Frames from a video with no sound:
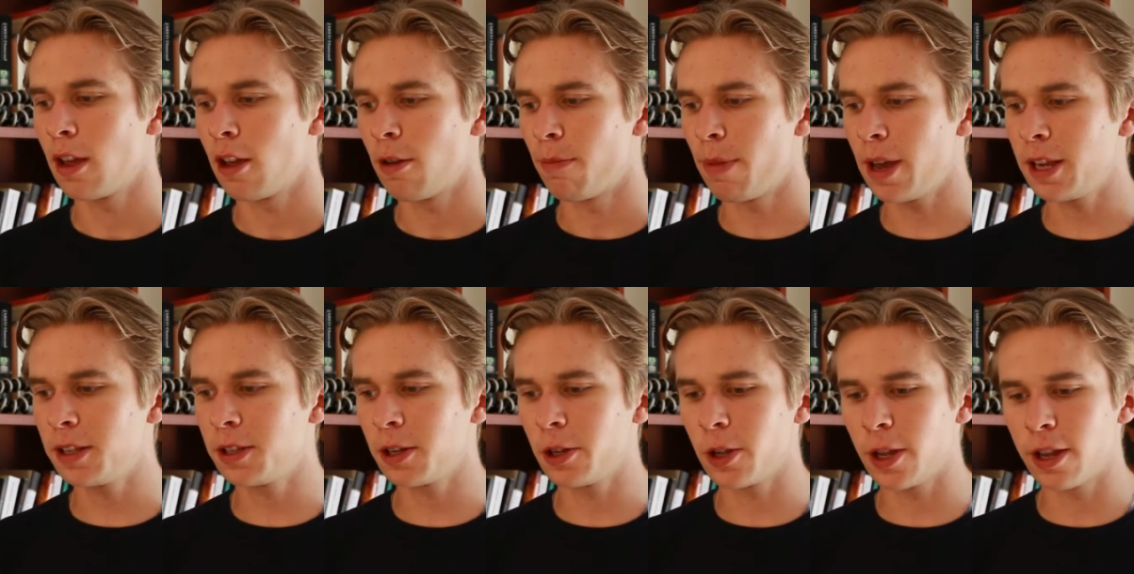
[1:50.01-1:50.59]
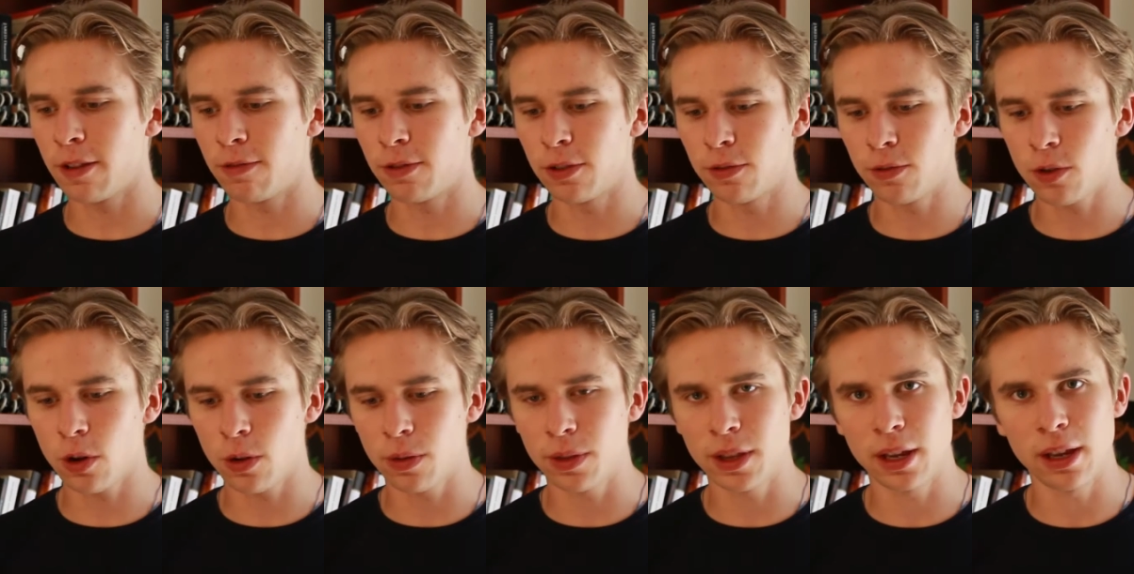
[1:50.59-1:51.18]
Basically, if you've
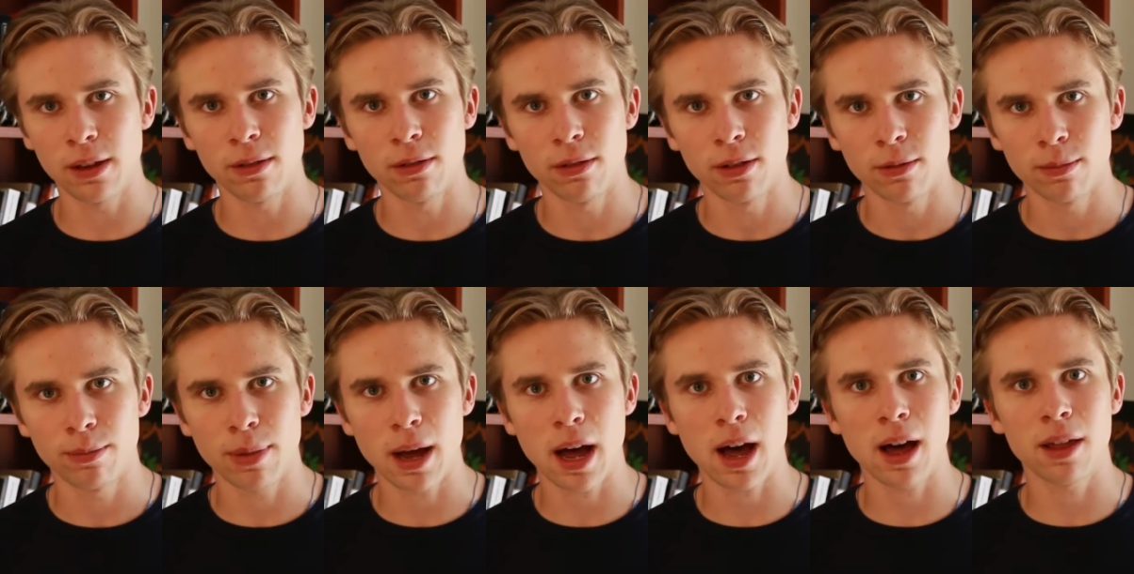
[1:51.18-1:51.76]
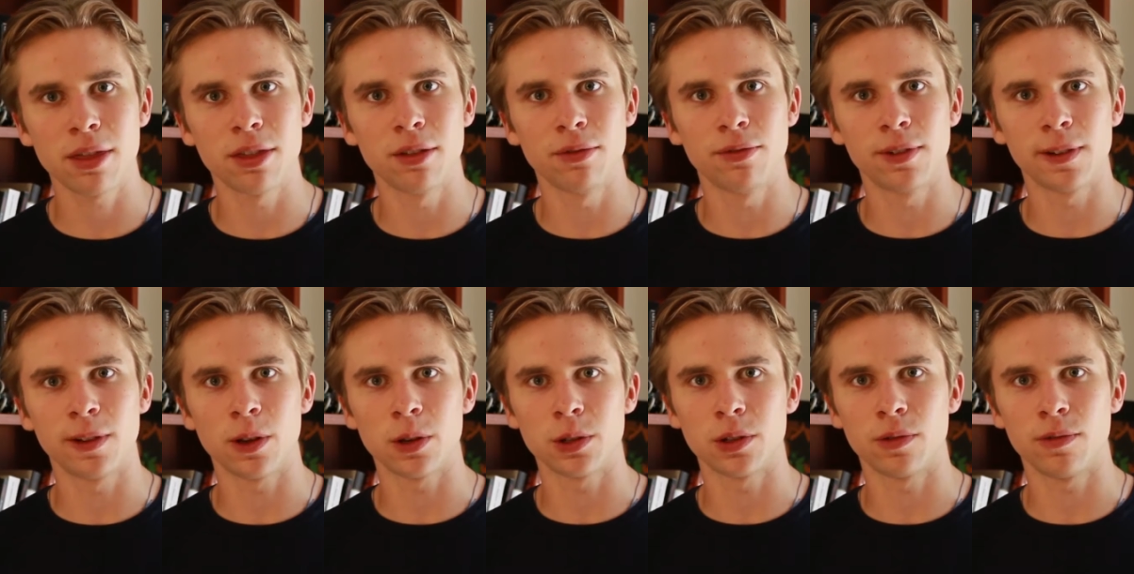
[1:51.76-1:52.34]
got the path of
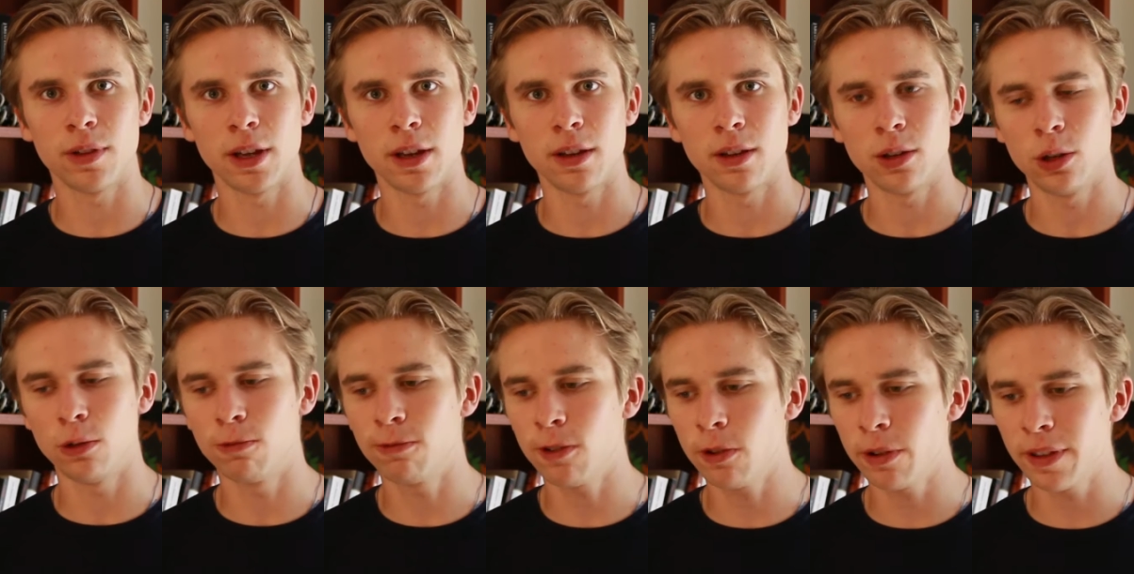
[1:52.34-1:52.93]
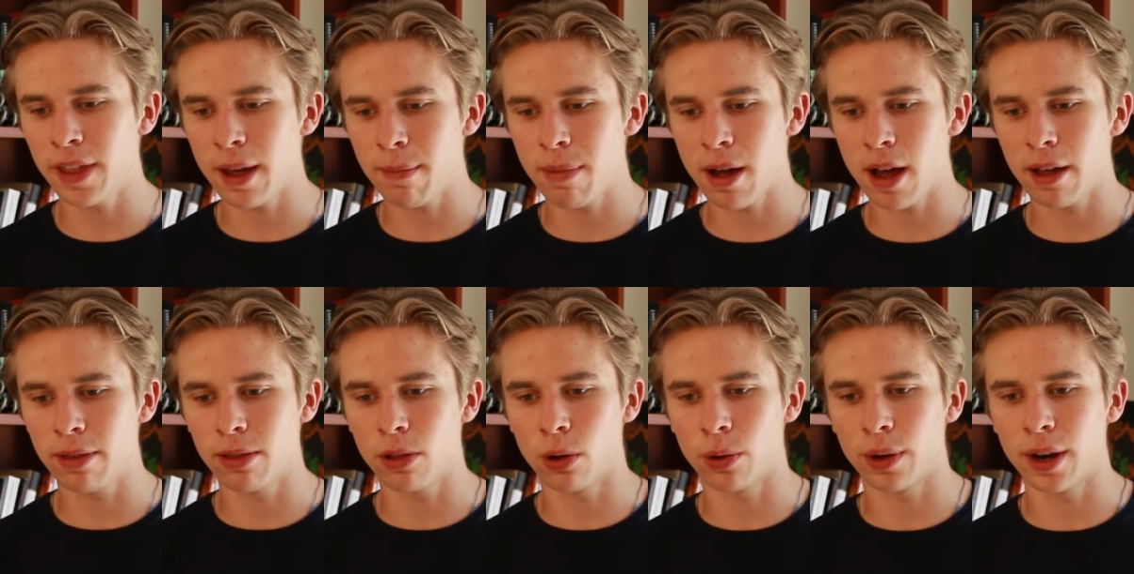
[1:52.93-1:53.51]
philosophy, you follow that
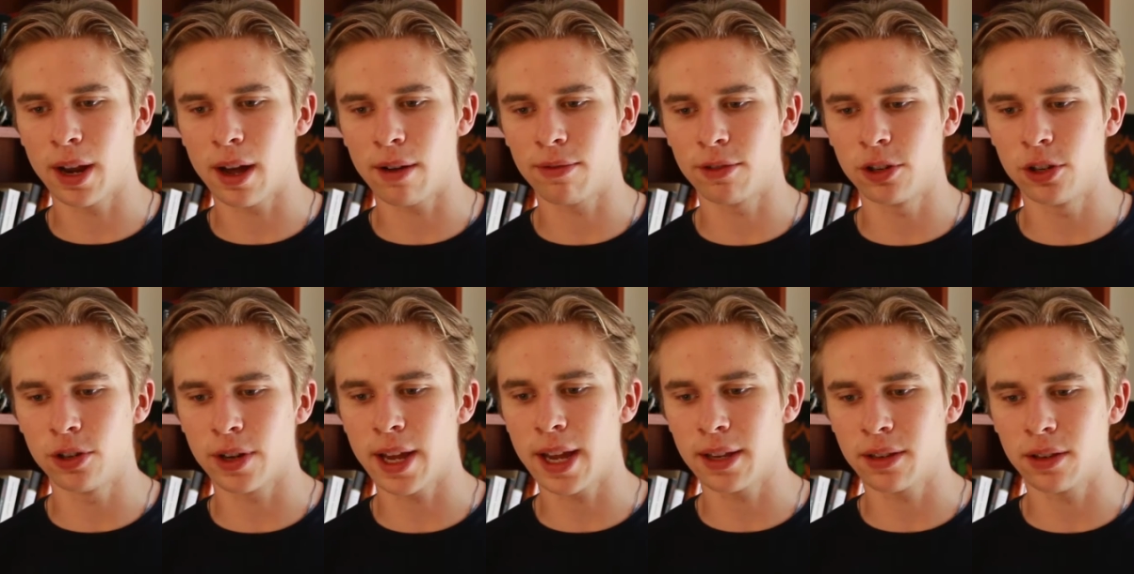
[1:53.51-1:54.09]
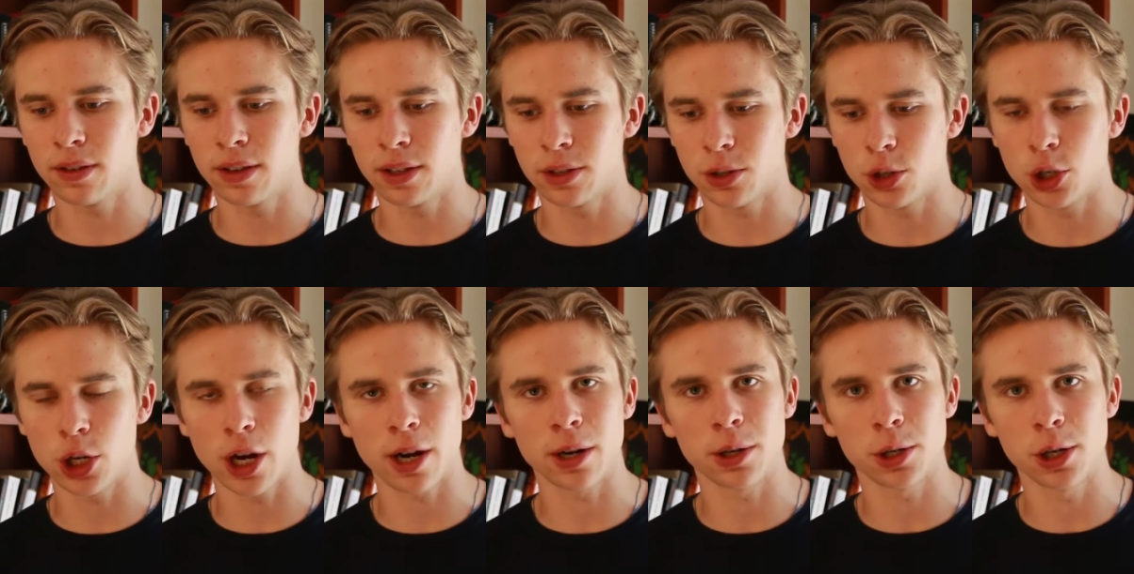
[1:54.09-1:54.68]
path long enough and you get to this
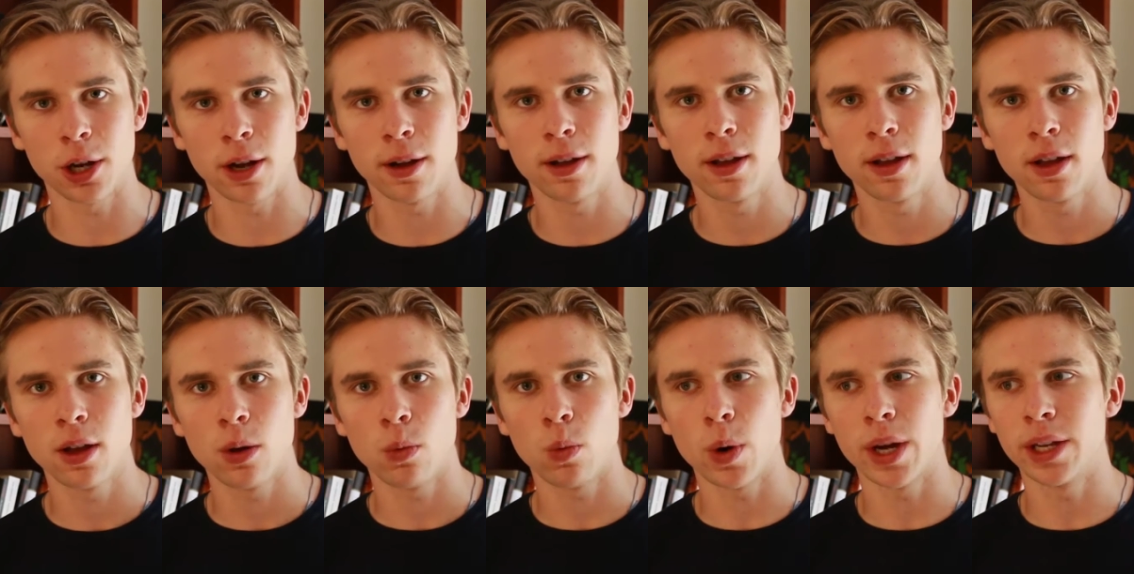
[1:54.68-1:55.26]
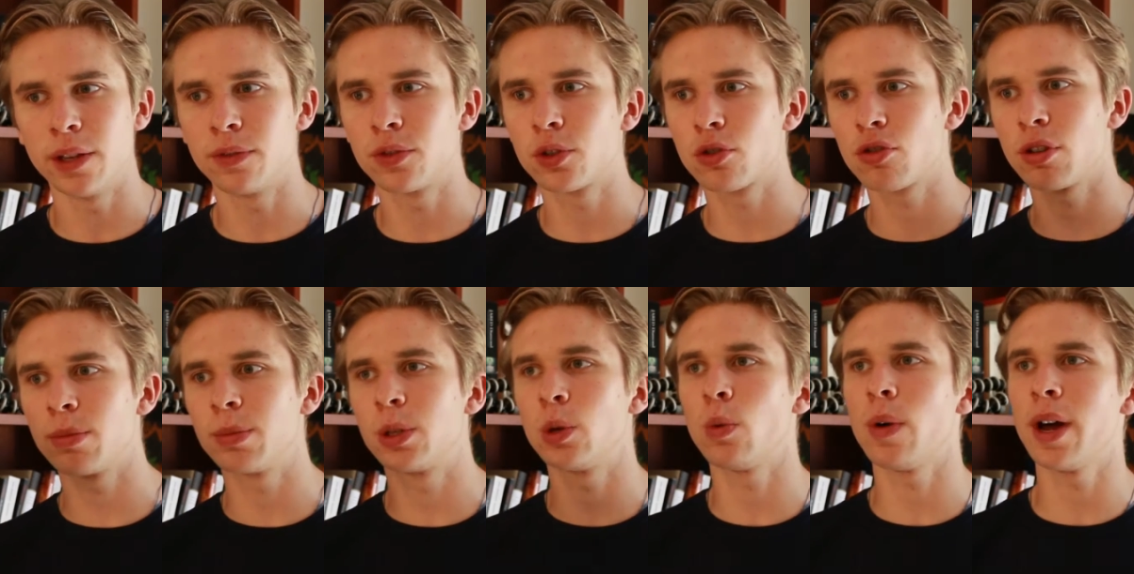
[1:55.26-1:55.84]
juncture where you've
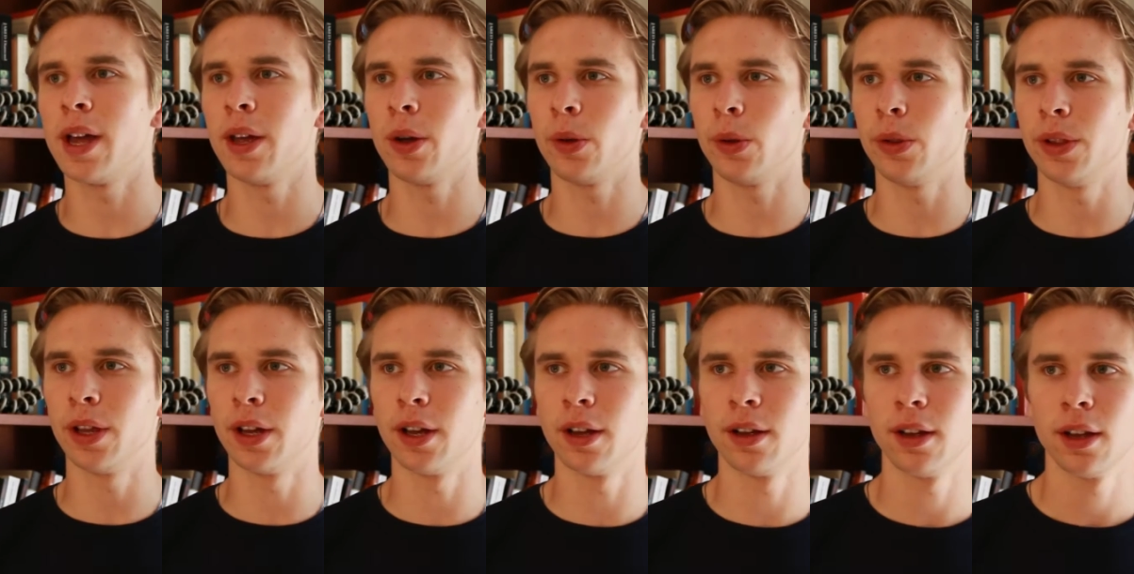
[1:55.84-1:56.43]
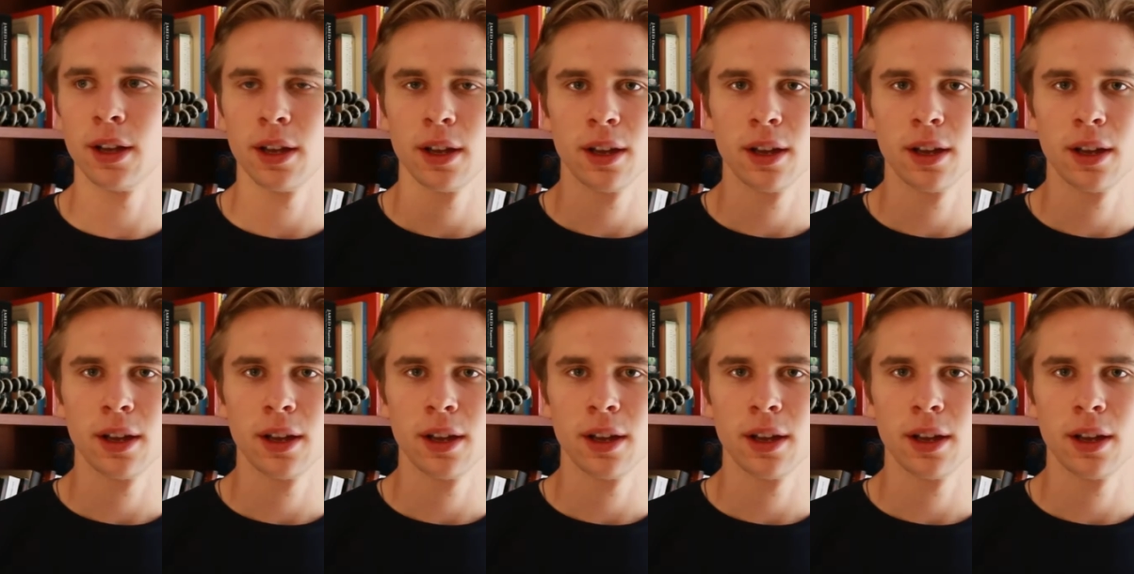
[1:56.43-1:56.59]
stripped away all the